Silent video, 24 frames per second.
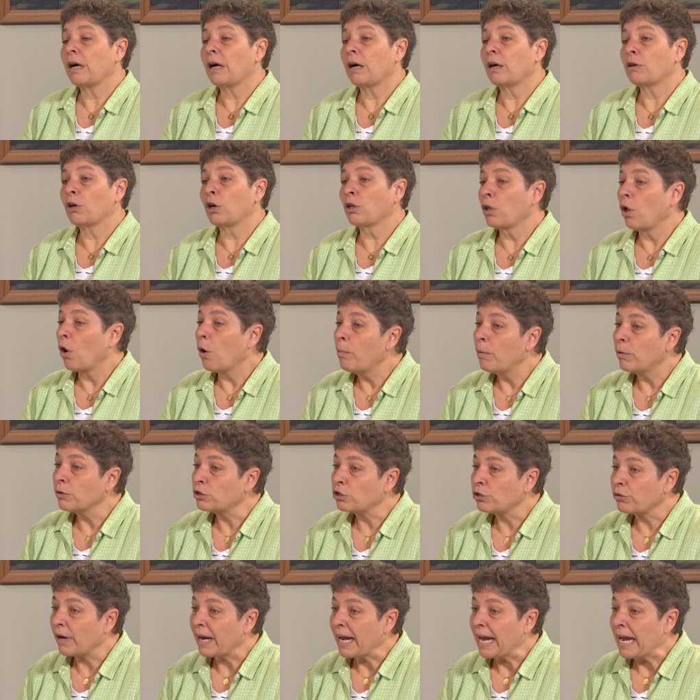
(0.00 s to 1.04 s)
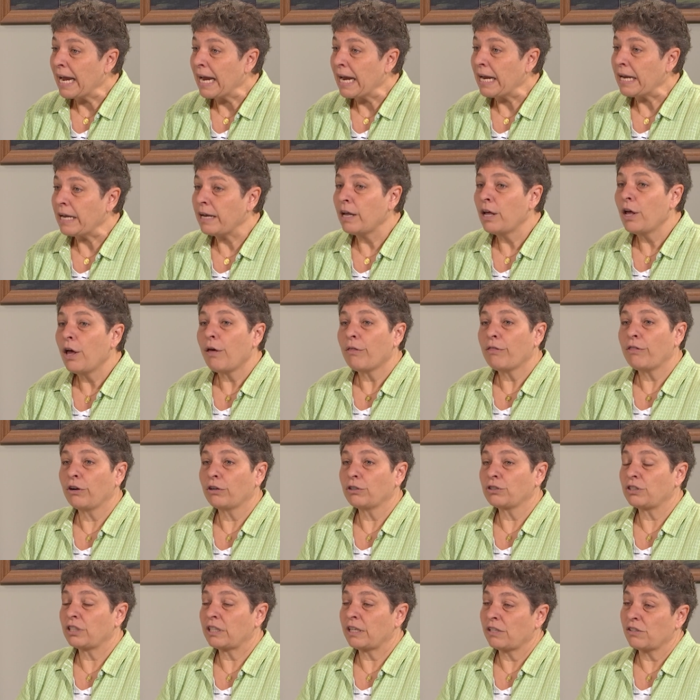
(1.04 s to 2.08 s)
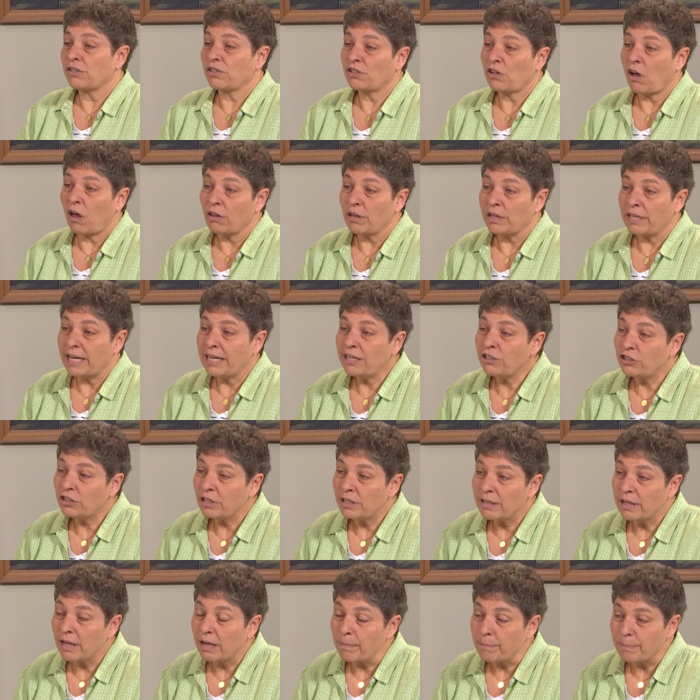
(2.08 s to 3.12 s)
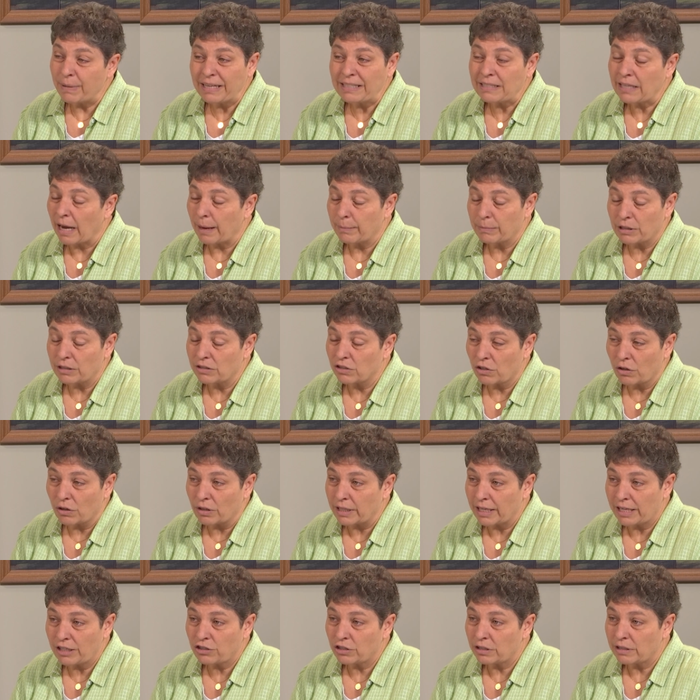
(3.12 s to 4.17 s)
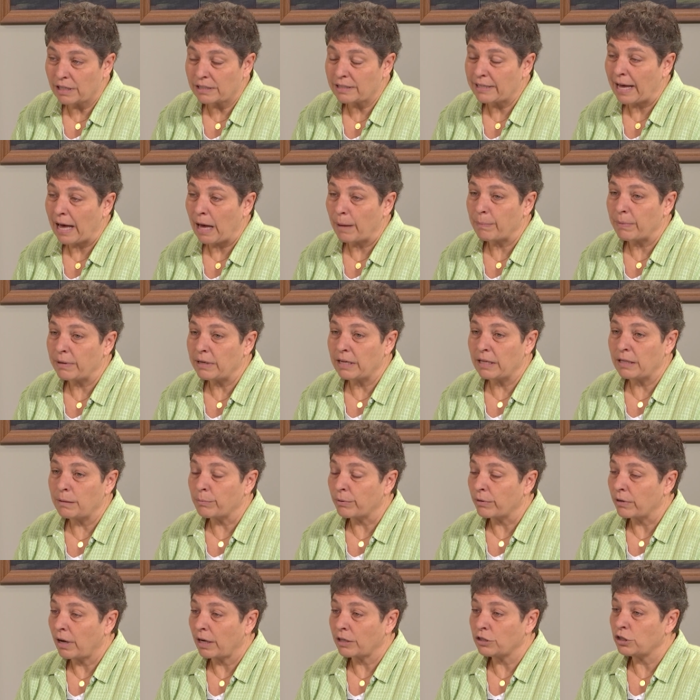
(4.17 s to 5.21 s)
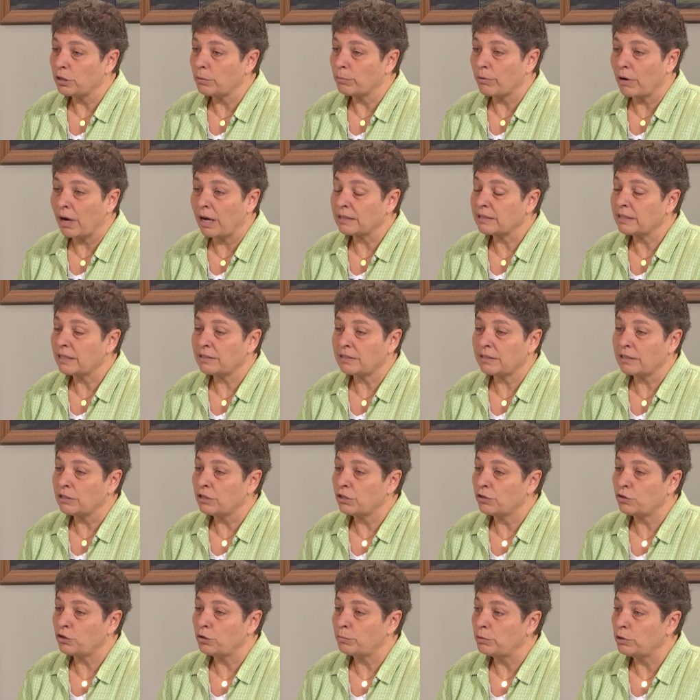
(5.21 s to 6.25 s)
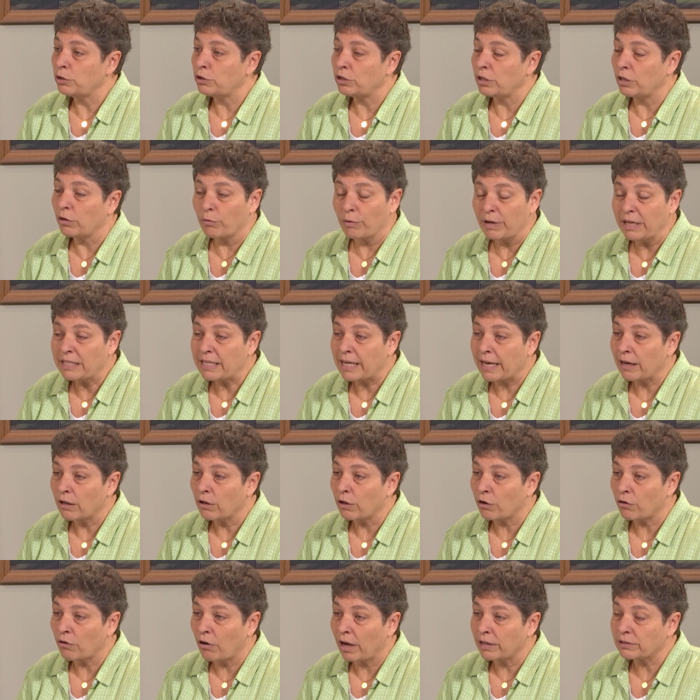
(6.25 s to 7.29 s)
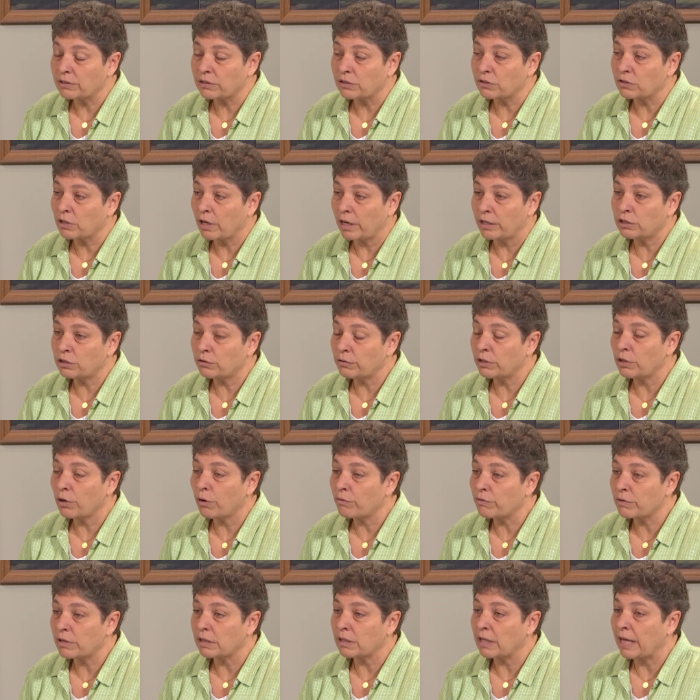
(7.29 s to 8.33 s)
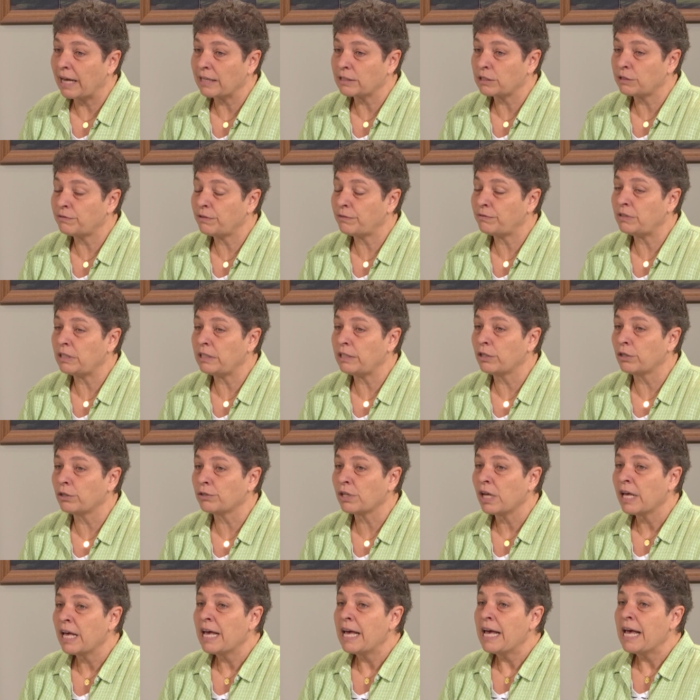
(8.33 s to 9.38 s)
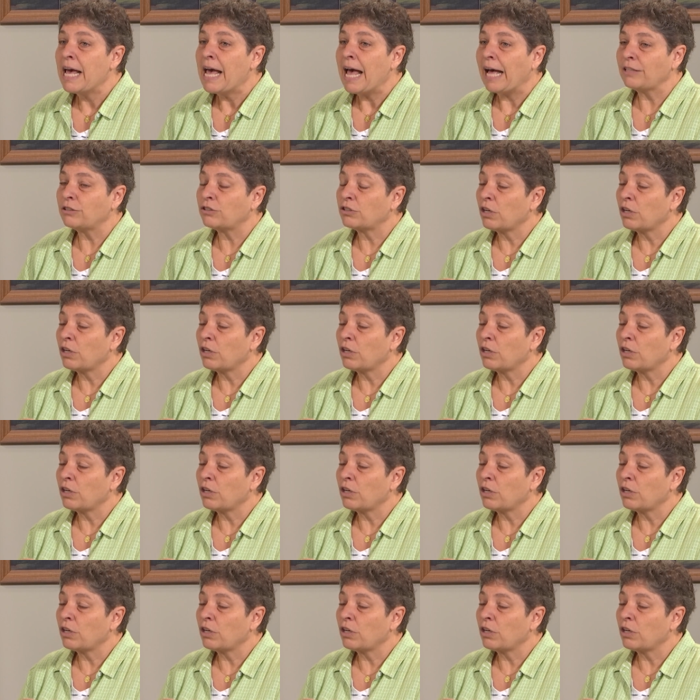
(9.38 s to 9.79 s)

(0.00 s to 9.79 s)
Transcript: uh, global trade, there's consolidation, big time consolidation that's happened in production, processing, distribution, and retail across this country over the last 50 years. And